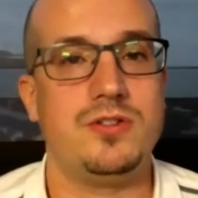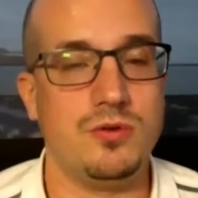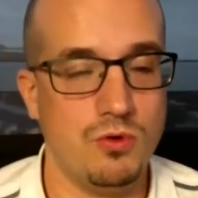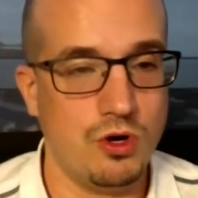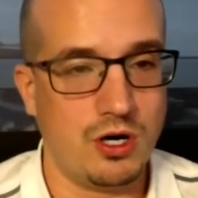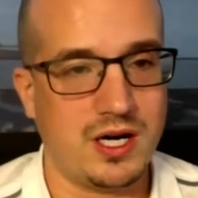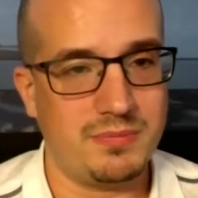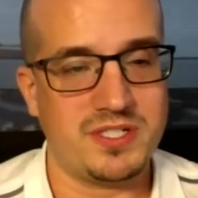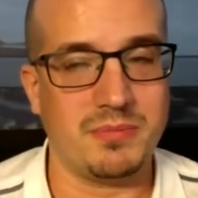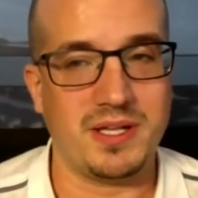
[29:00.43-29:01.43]
to lock up
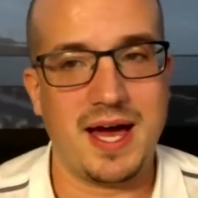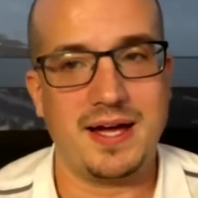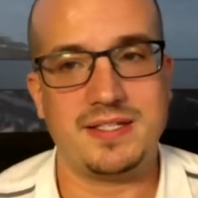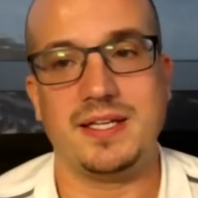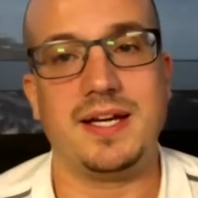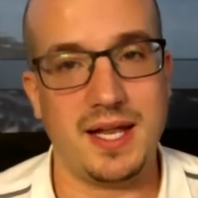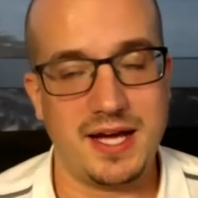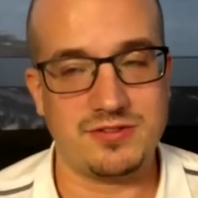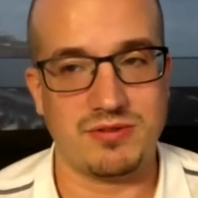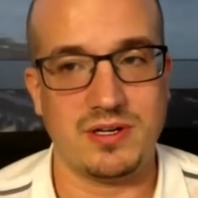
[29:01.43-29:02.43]
some of that and
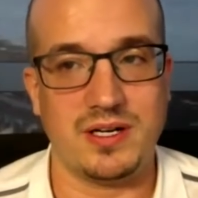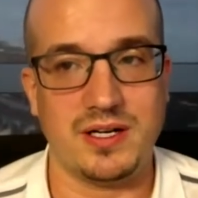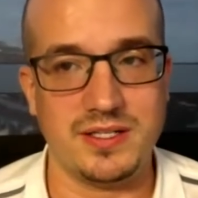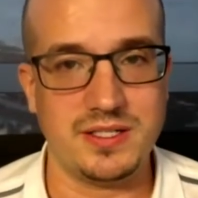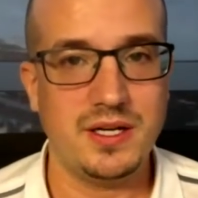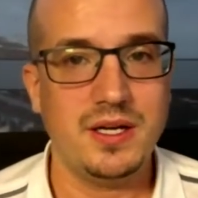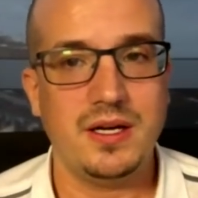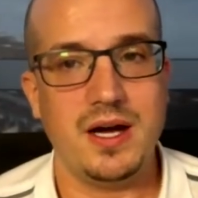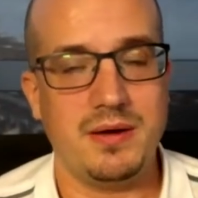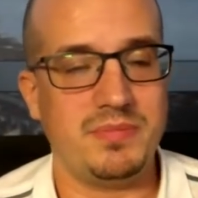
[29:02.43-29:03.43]
collateralize
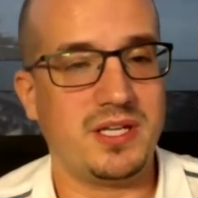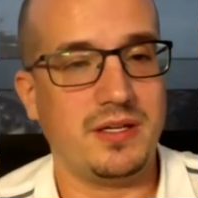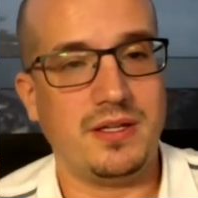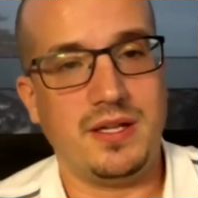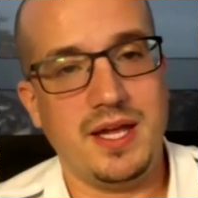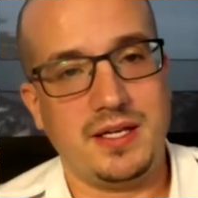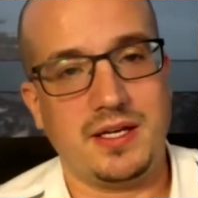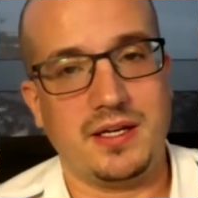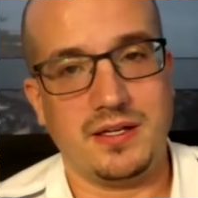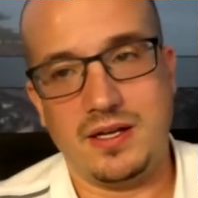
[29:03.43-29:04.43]
so that they
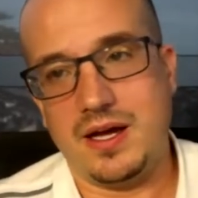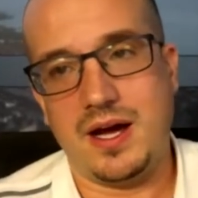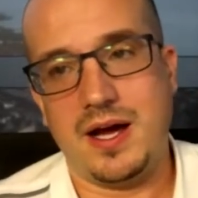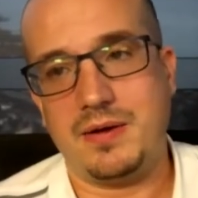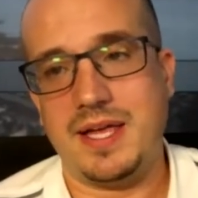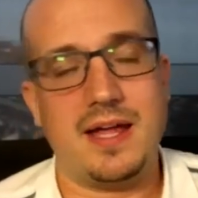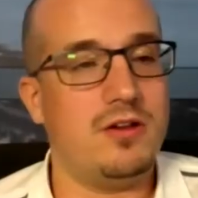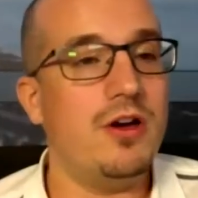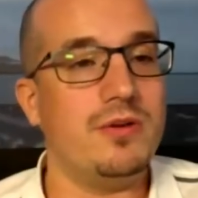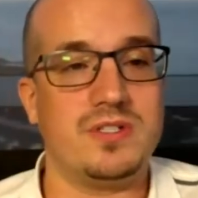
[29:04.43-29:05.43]
can get
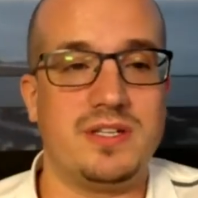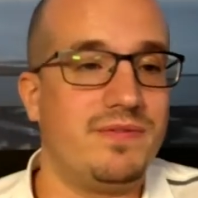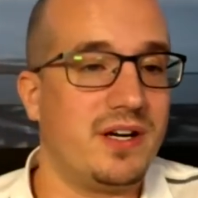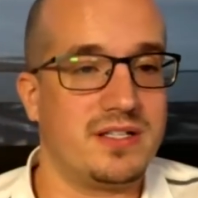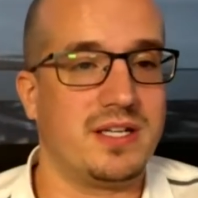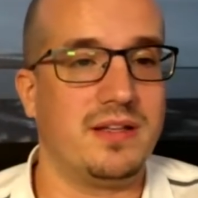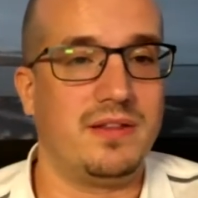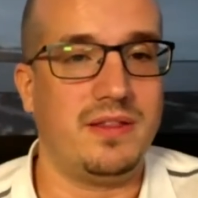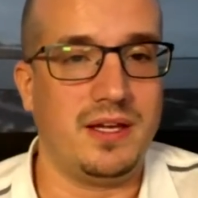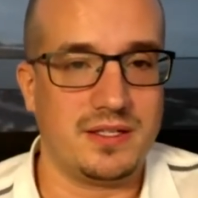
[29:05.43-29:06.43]
loans and various other
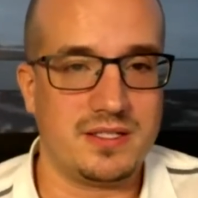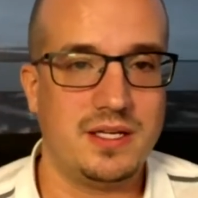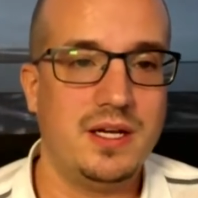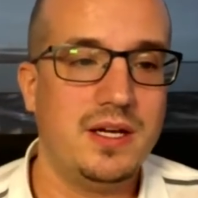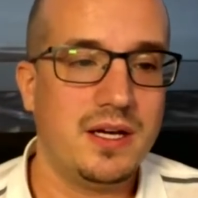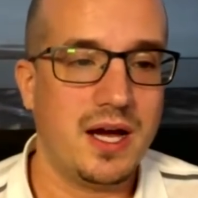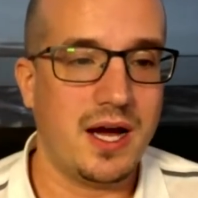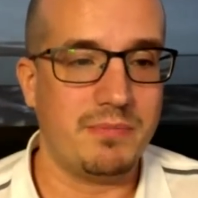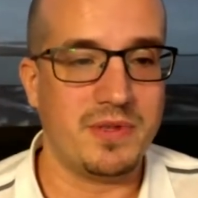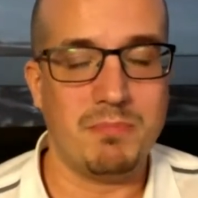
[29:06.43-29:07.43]
things
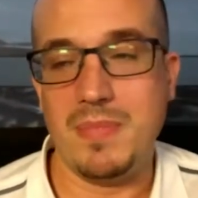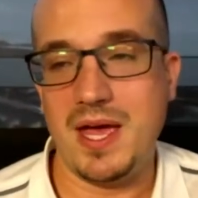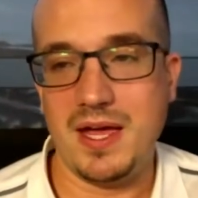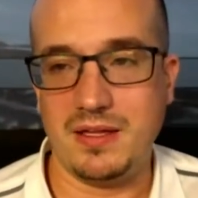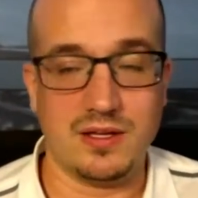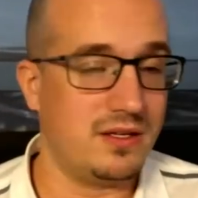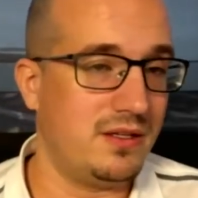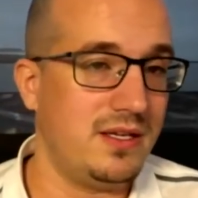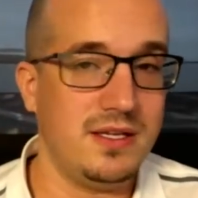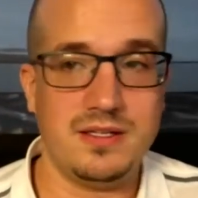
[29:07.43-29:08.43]
that may
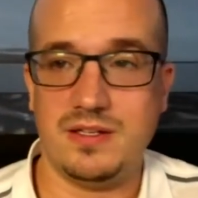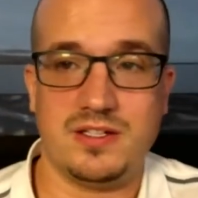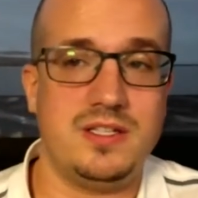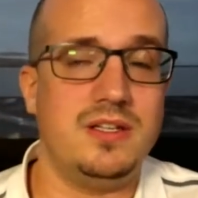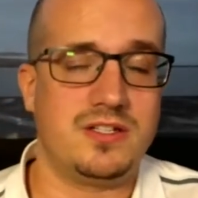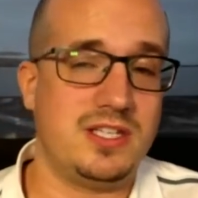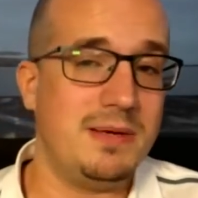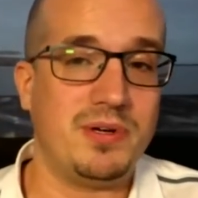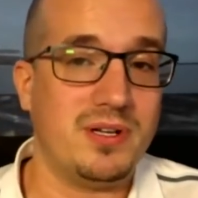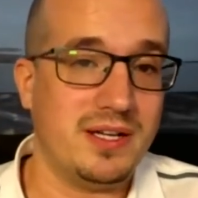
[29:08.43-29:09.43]
the
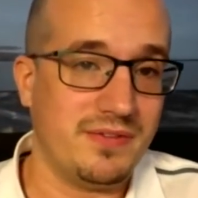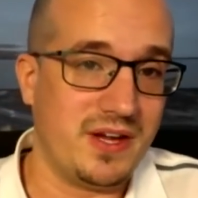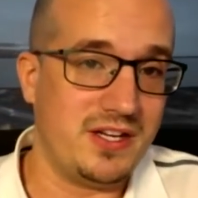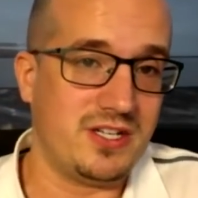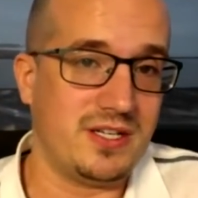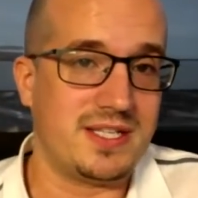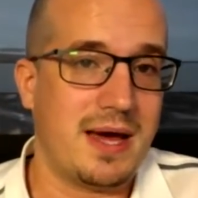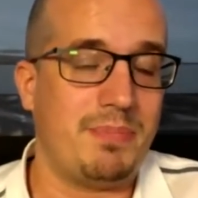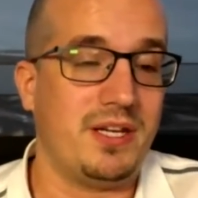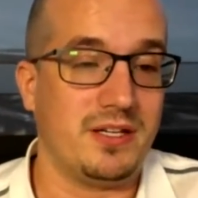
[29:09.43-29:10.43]
typical innovation that's
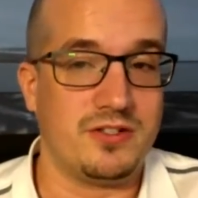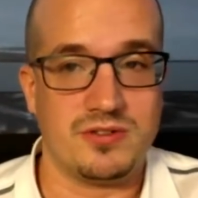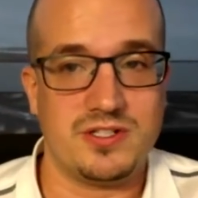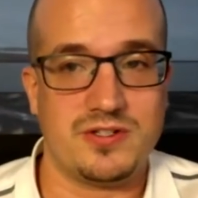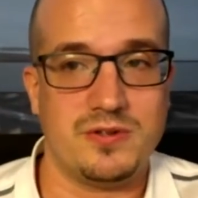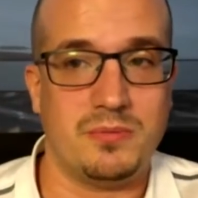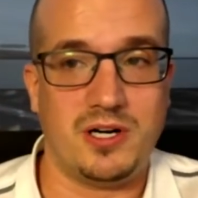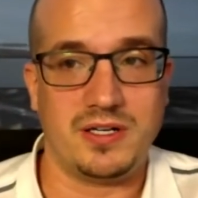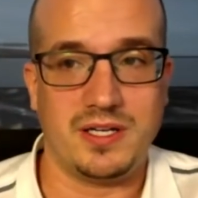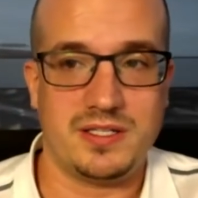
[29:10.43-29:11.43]
happening in traditional
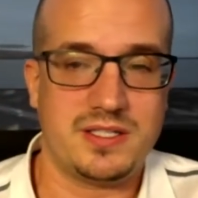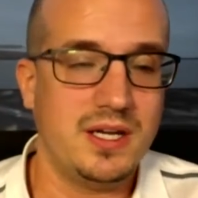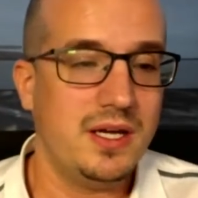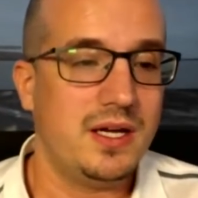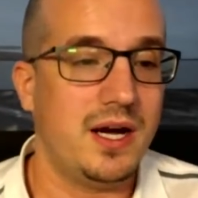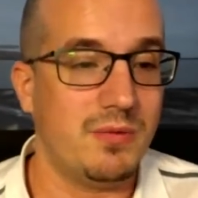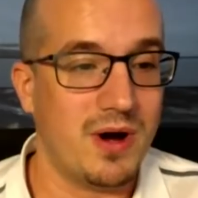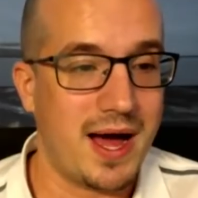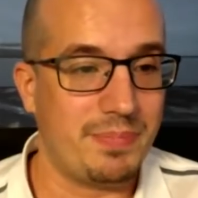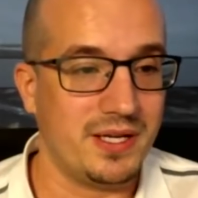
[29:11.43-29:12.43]
markets will
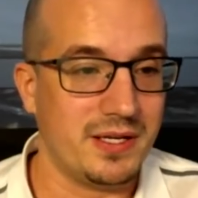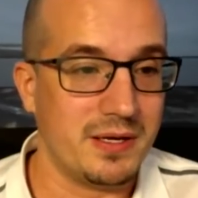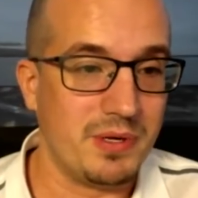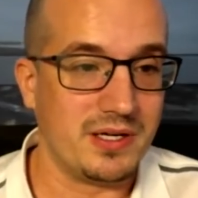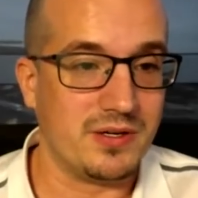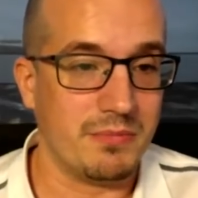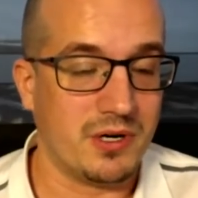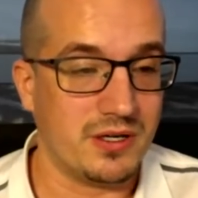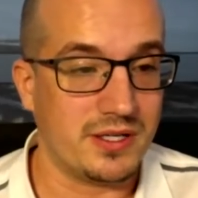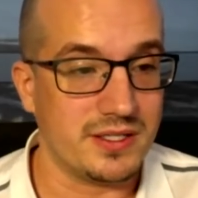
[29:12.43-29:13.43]
happen in the Bitcoin
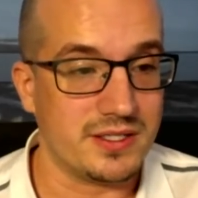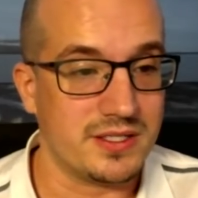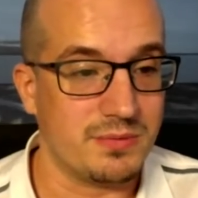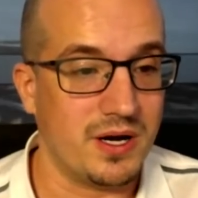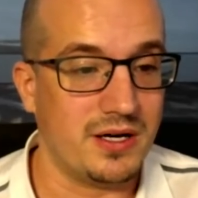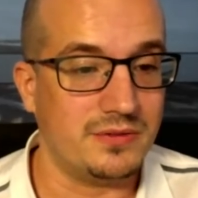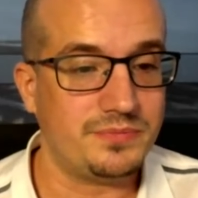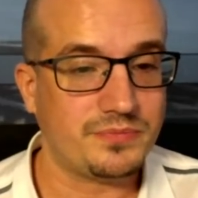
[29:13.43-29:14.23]
markets as well.